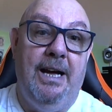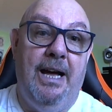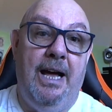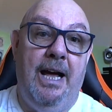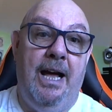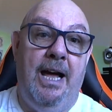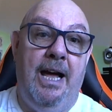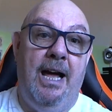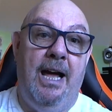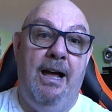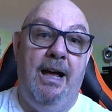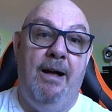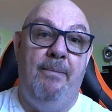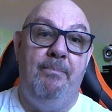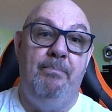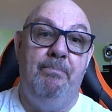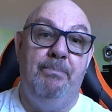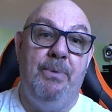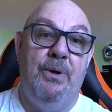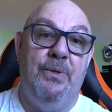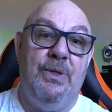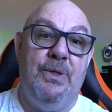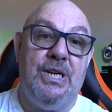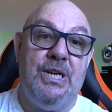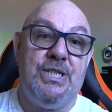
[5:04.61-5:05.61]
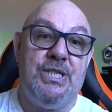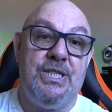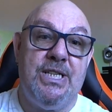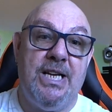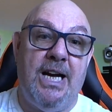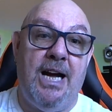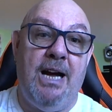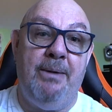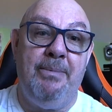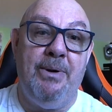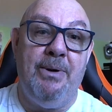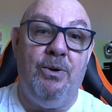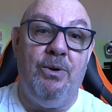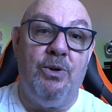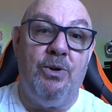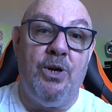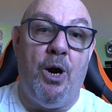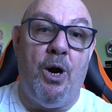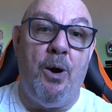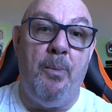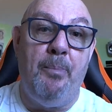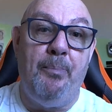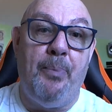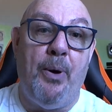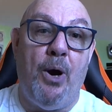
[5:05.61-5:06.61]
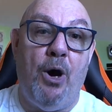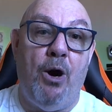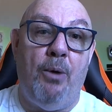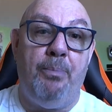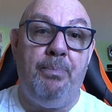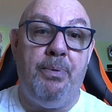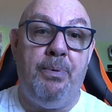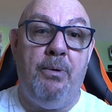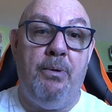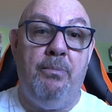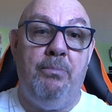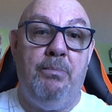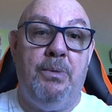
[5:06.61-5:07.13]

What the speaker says: But this time it'll go pop.